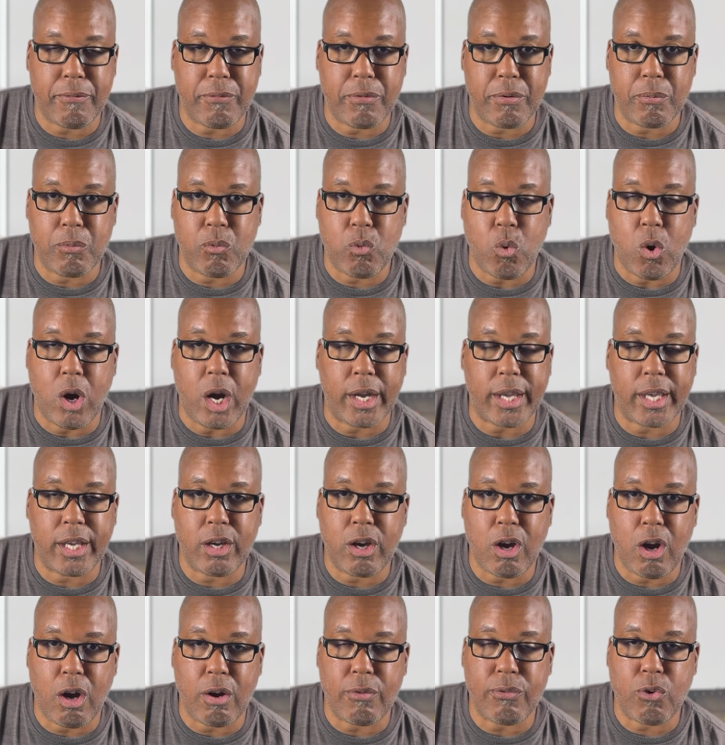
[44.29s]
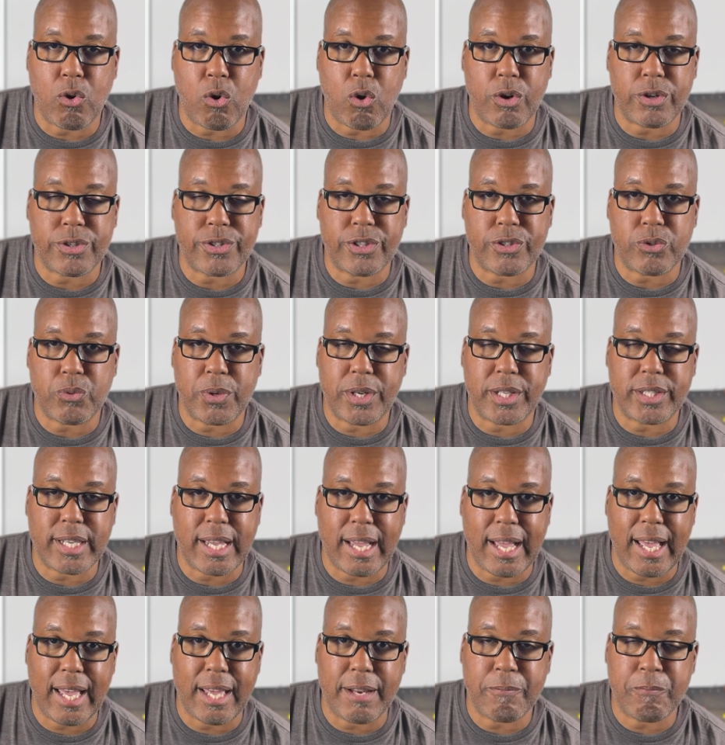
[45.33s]
from walking golf courses when it's
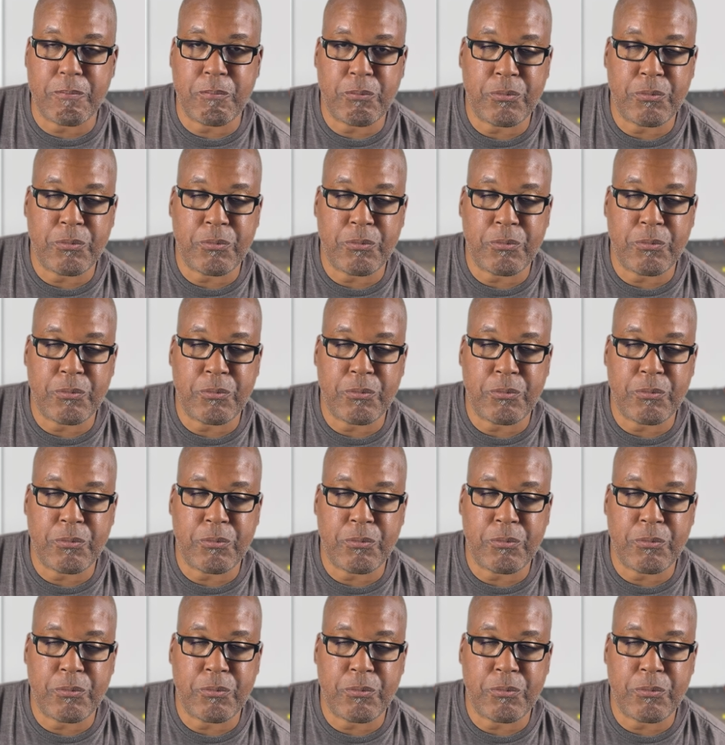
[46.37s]
hot,